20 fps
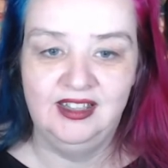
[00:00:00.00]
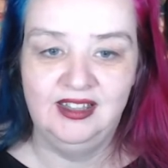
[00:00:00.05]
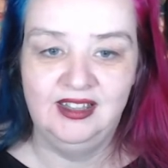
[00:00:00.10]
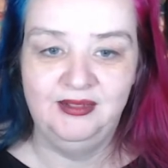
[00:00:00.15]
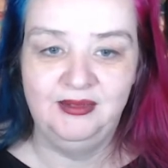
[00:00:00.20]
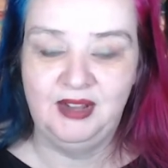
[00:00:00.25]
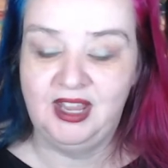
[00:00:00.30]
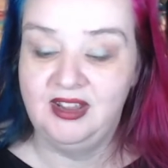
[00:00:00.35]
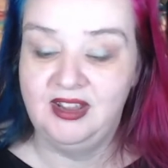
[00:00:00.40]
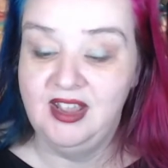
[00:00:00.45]

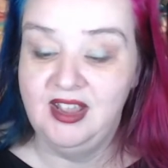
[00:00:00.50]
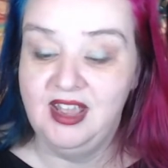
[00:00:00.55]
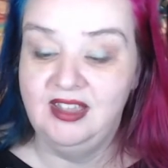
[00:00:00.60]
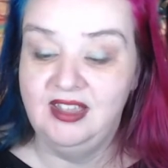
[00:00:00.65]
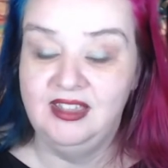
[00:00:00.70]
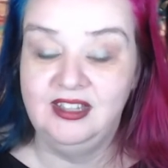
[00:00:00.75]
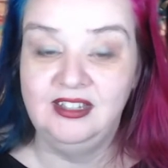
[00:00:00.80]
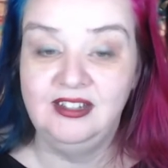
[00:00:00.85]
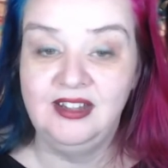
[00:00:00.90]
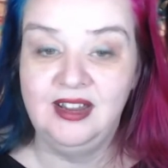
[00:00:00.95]
There we go.
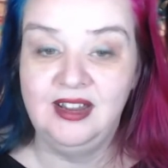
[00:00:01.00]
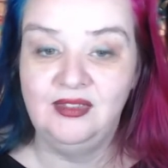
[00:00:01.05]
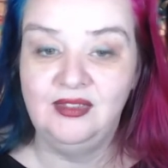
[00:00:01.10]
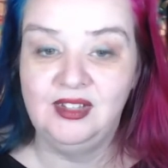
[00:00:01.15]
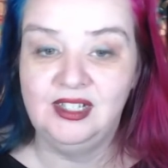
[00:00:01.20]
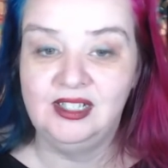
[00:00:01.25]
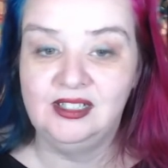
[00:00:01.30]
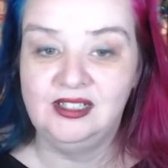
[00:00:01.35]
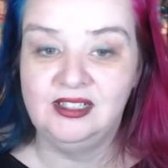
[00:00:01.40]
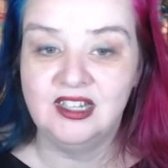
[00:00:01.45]
They don't have
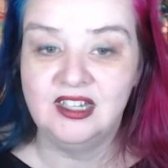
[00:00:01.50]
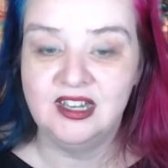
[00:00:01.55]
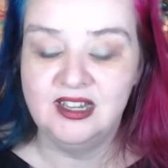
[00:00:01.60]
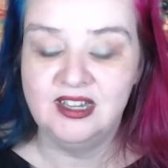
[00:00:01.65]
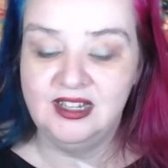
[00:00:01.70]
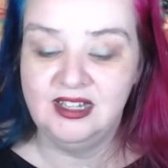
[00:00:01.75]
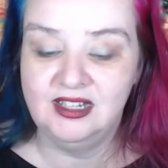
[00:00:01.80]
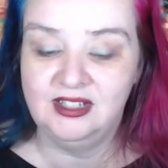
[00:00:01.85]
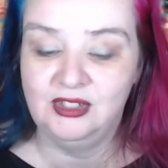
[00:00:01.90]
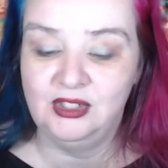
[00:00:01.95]
the little
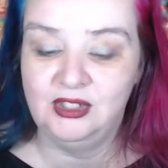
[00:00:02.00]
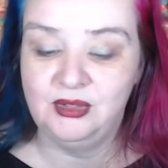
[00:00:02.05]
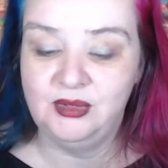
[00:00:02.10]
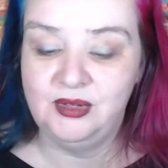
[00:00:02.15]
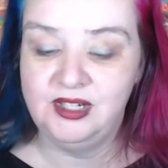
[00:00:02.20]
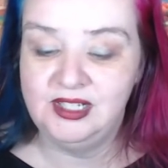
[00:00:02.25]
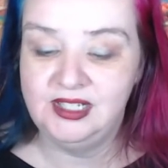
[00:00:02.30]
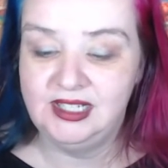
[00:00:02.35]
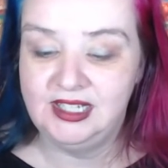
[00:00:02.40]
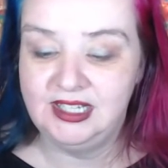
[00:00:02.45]
turn
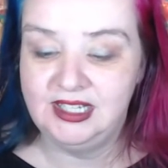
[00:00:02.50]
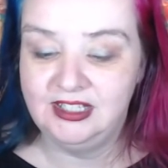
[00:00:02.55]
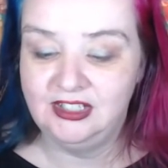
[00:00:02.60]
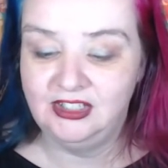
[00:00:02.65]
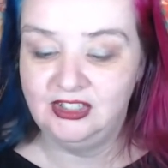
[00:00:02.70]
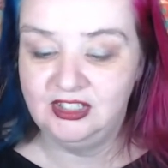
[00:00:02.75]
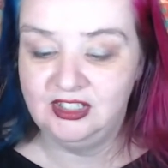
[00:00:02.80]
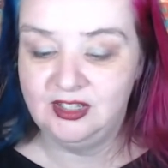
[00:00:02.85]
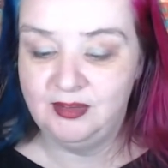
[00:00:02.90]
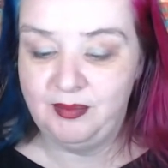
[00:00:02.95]
twirly,
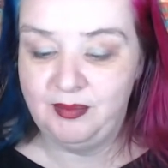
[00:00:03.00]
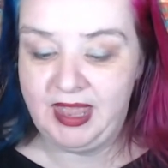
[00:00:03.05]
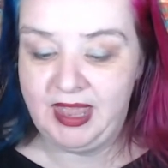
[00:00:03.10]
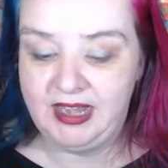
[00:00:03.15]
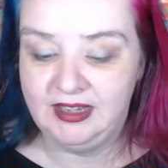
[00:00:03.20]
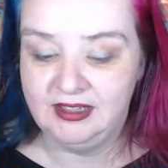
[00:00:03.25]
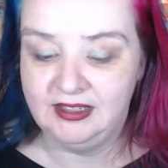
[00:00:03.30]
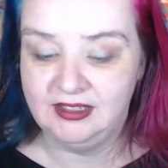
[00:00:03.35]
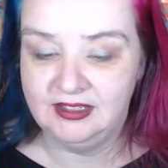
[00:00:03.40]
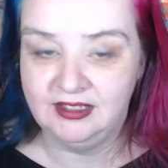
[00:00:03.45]
it's just a
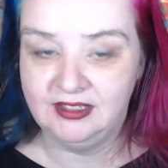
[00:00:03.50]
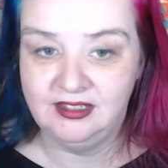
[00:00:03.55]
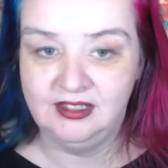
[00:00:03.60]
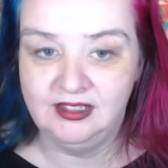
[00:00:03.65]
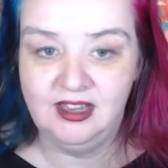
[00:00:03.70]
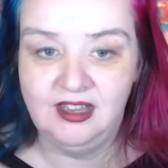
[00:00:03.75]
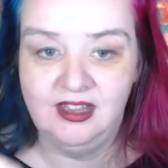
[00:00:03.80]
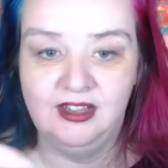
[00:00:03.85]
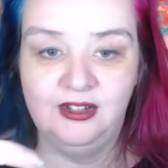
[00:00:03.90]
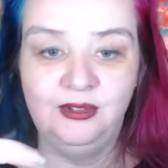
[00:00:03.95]
bent.
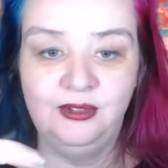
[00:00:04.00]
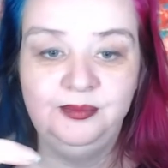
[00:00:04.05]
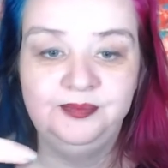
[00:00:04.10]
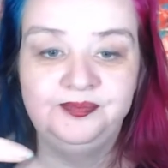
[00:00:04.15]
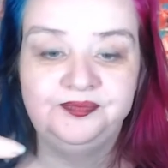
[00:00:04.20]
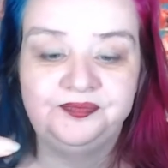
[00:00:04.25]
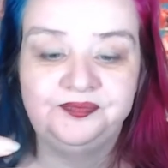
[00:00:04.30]
So